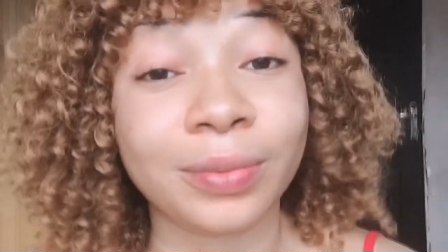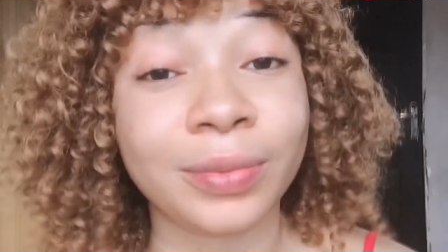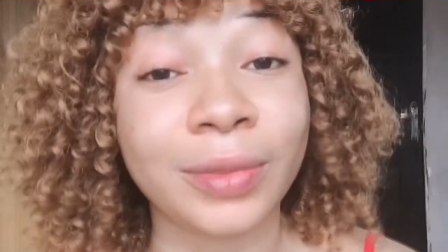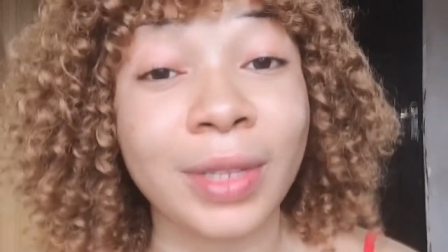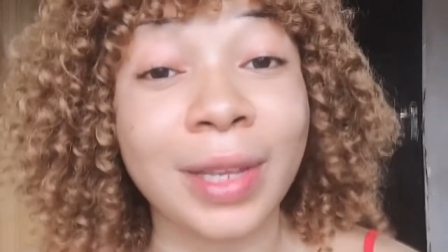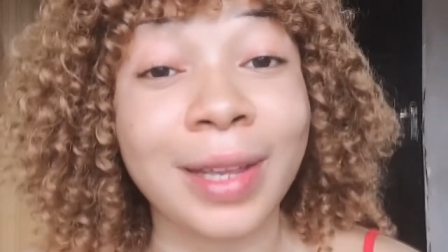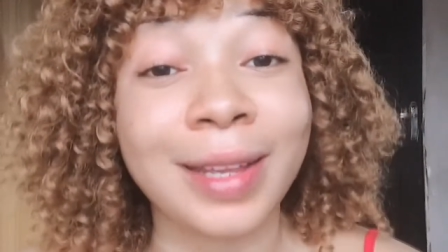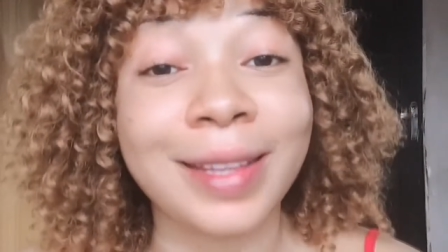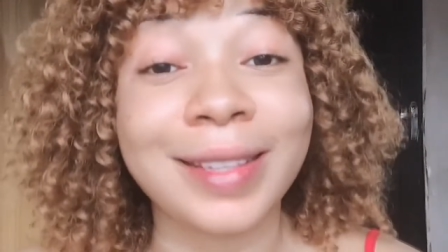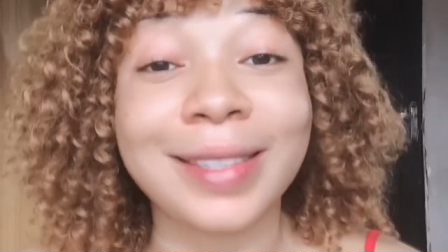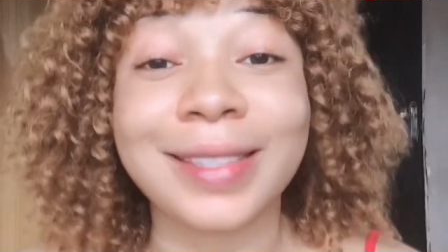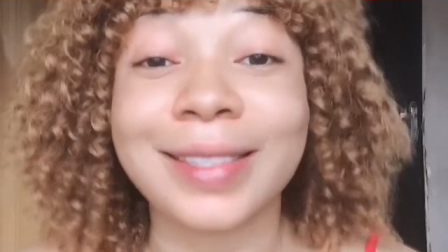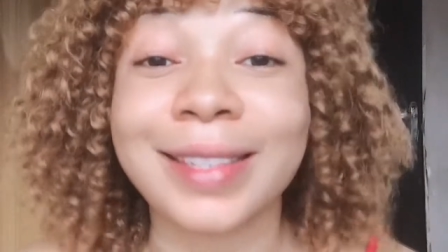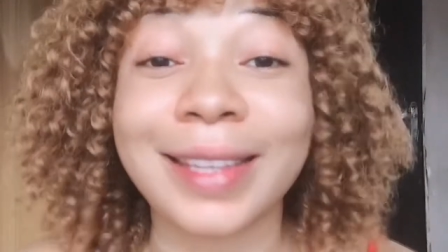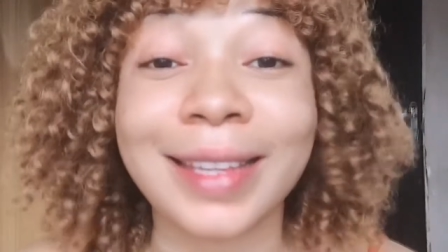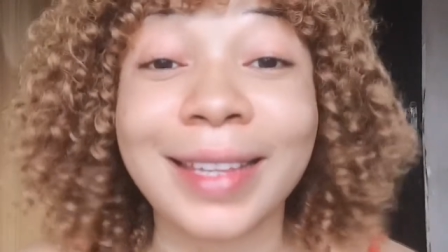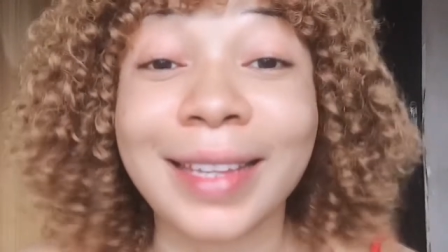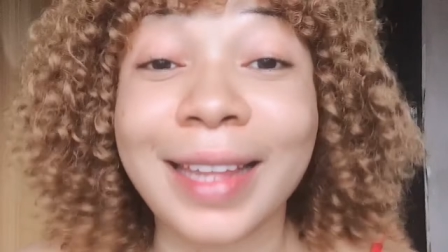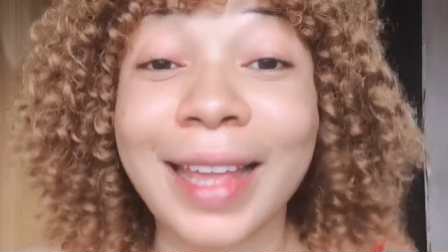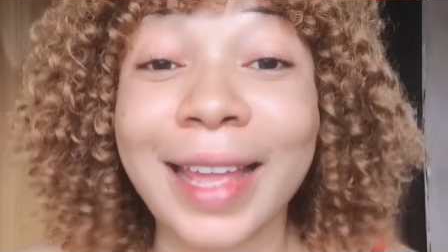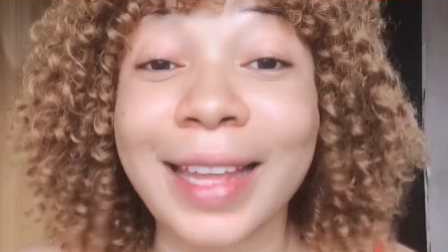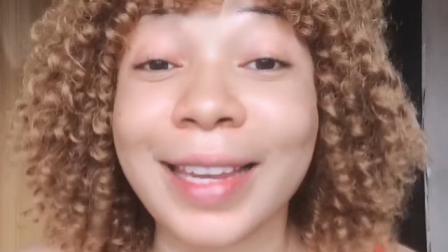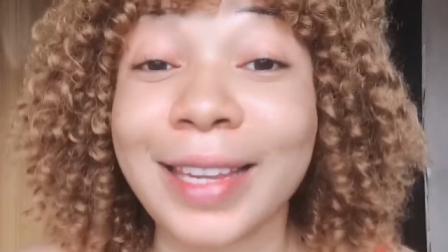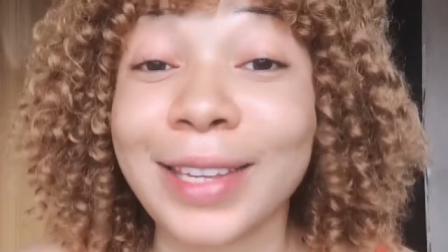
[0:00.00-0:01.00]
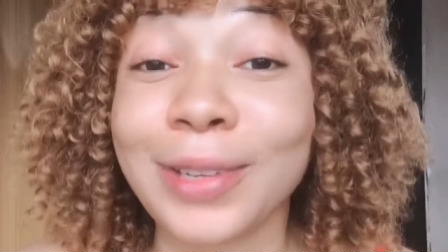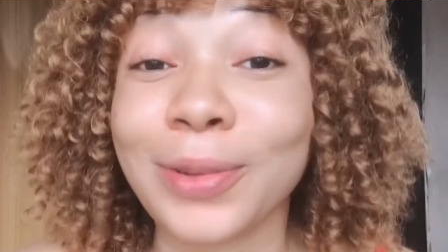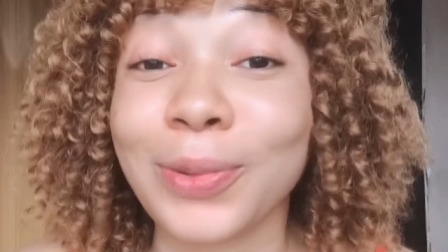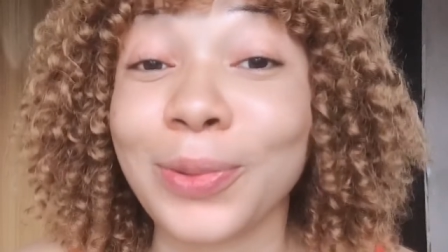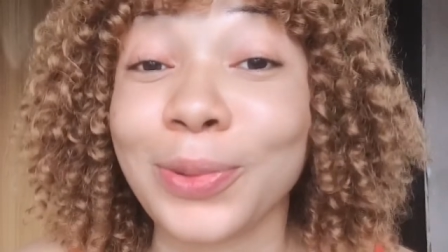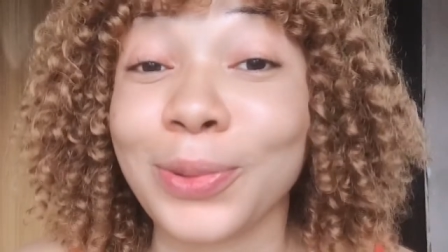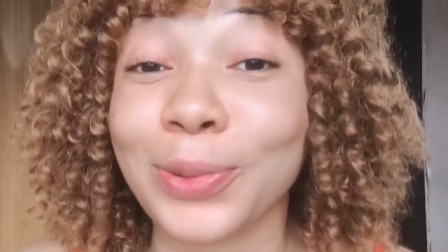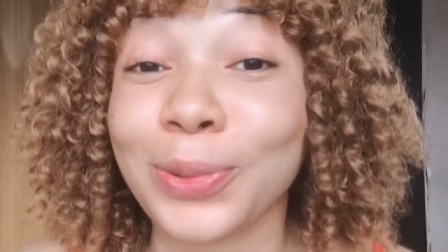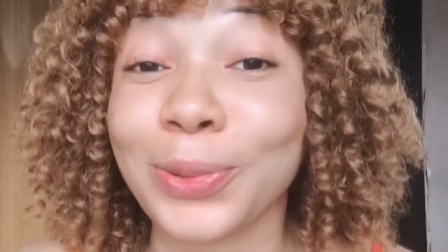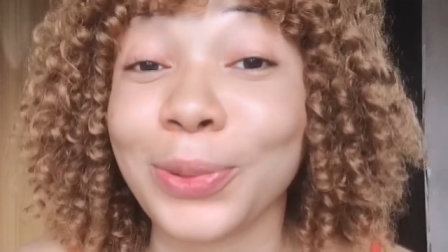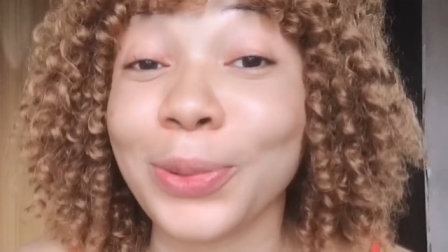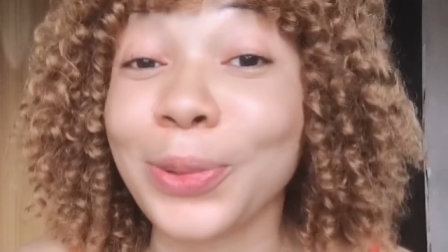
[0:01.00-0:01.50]
seen any
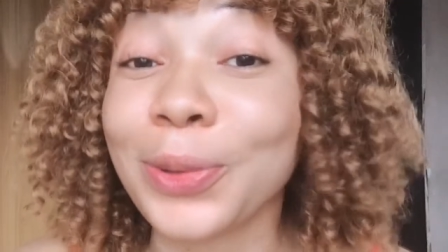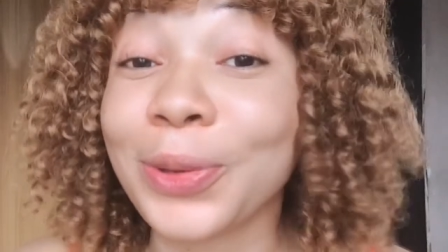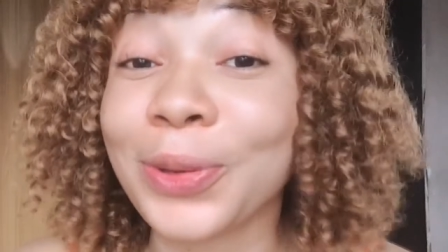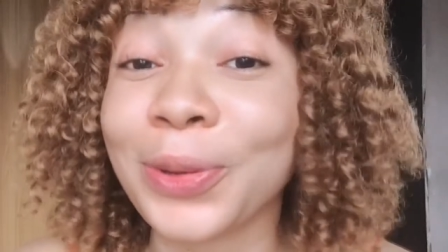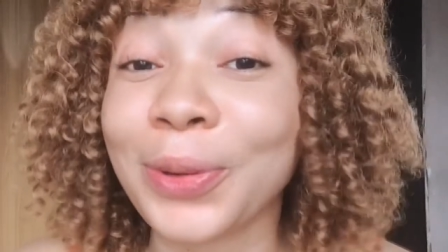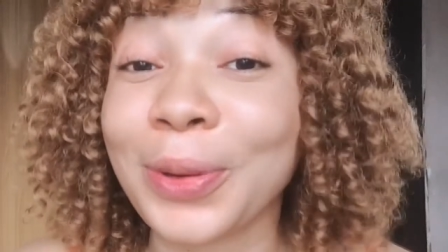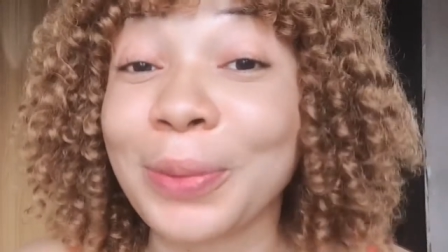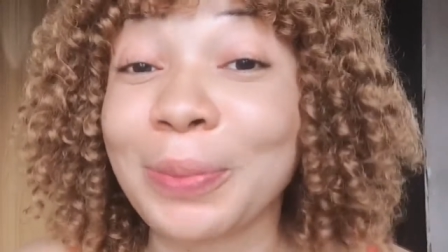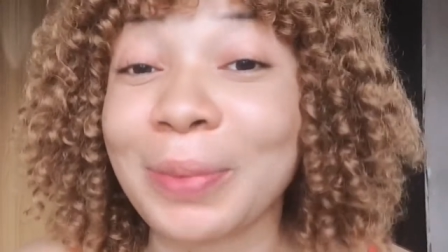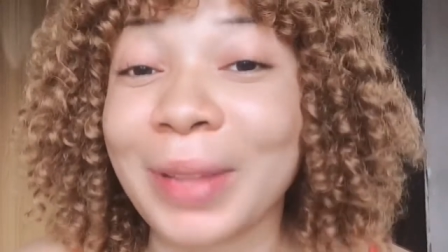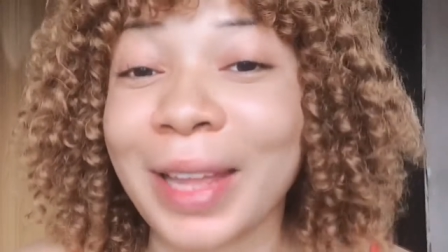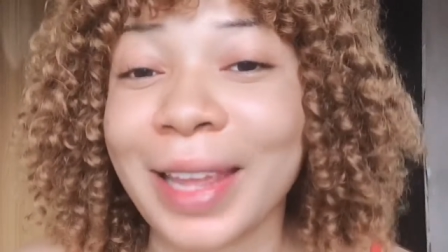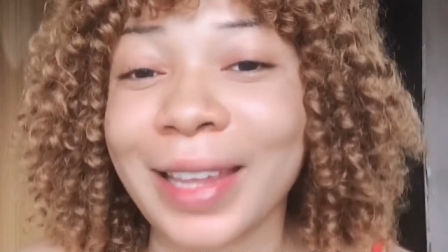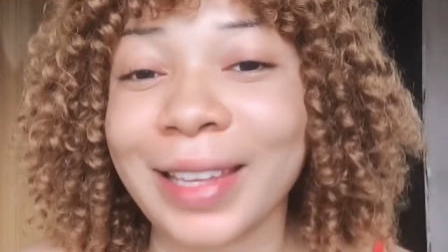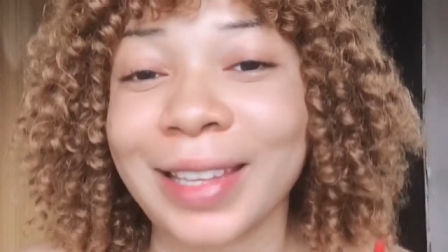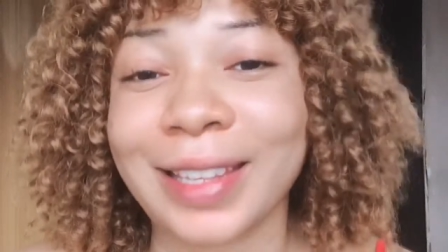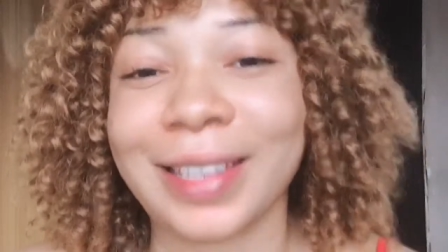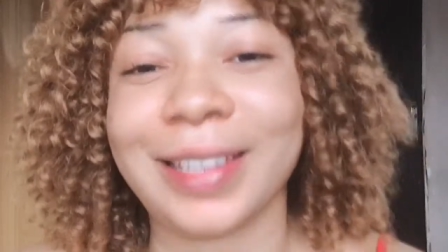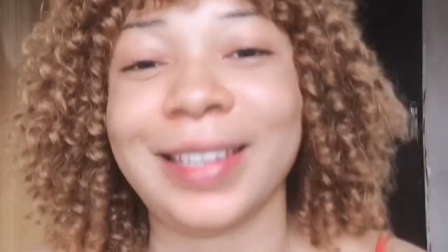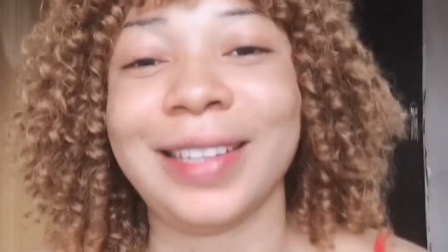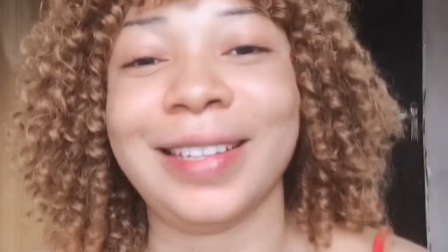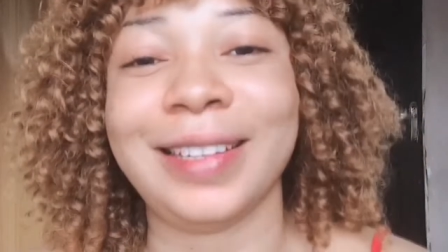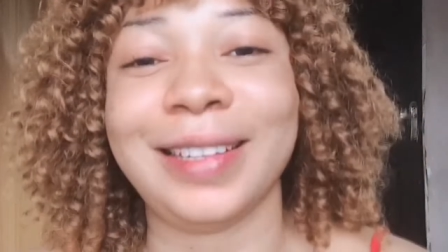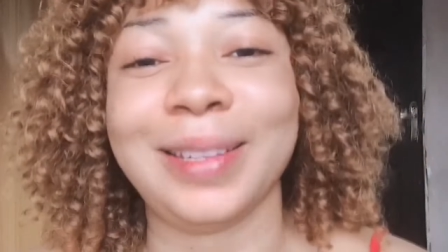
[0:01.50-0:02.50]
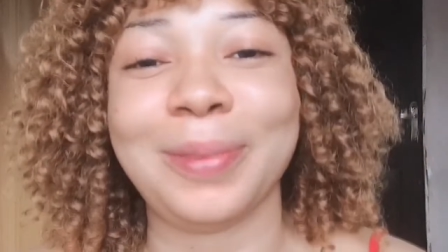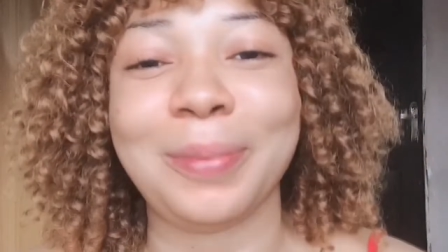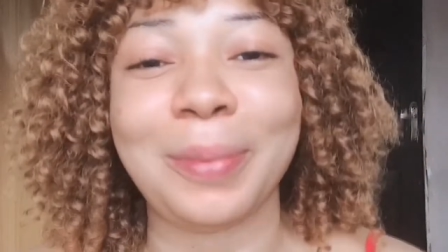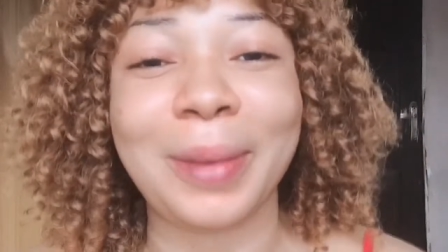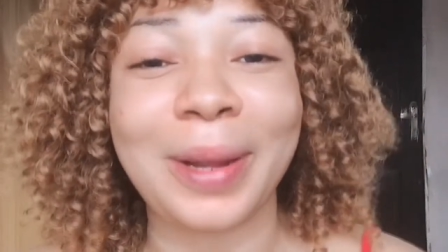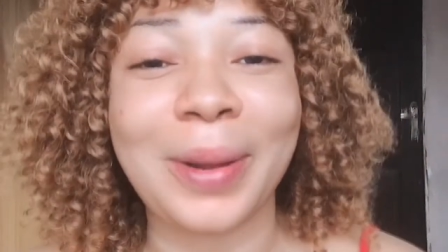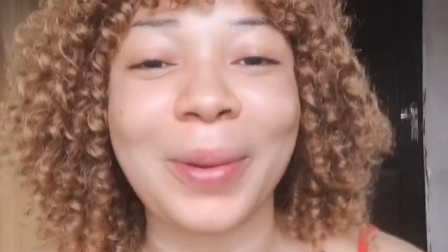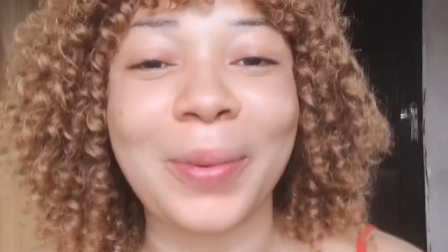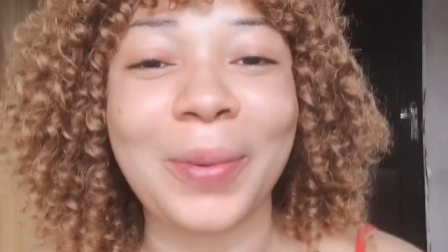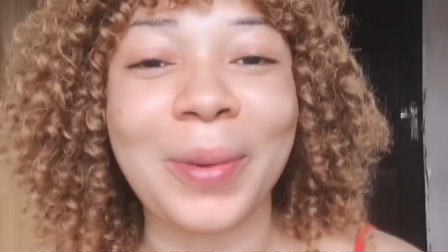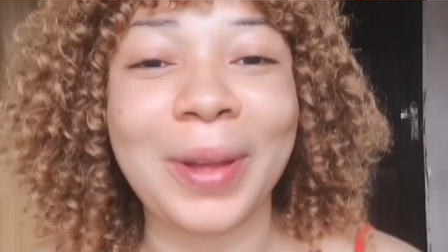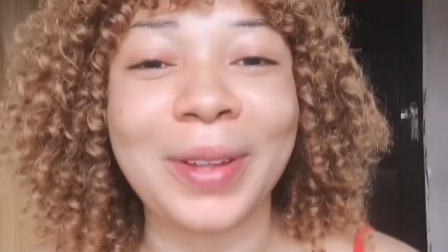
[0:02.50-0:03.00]
good cream like madam
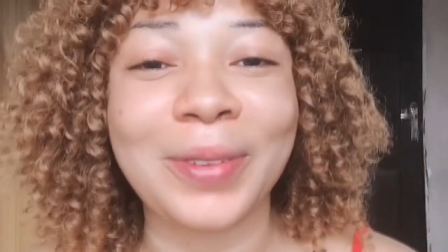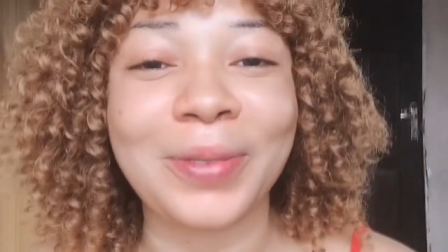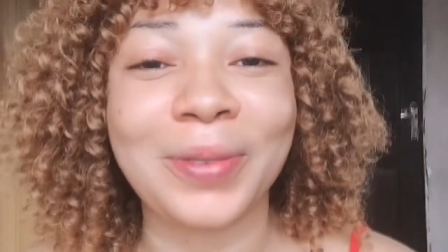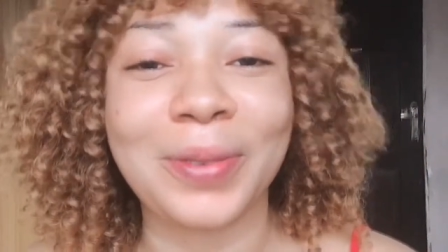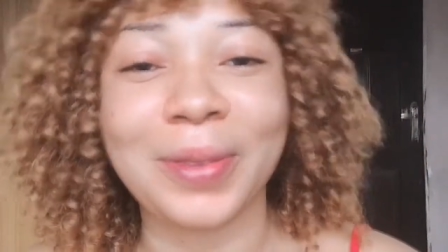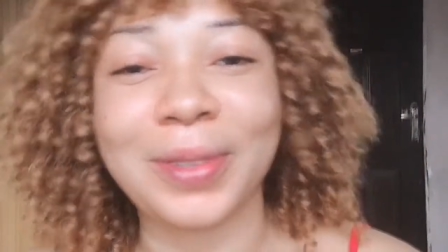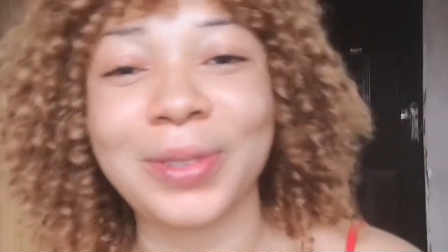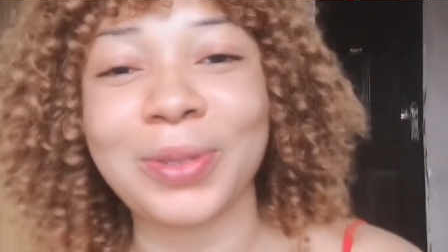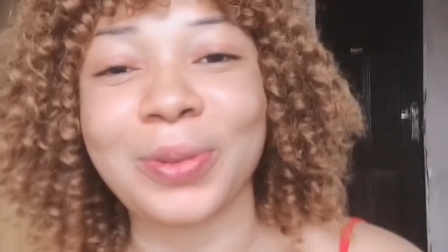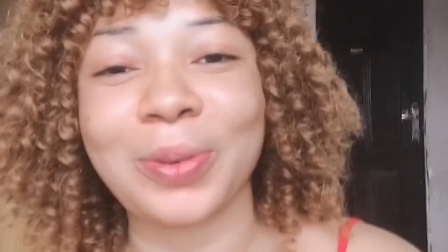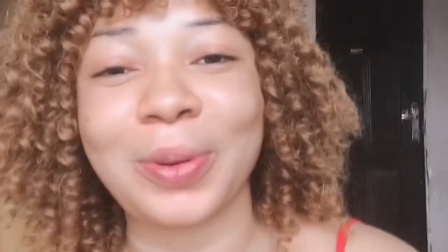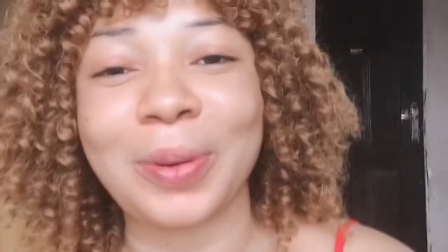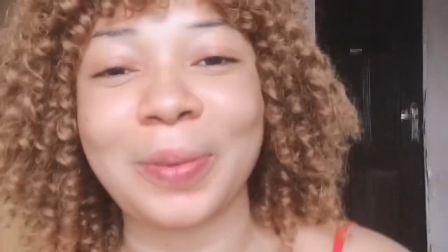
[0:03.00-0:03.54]
white face cream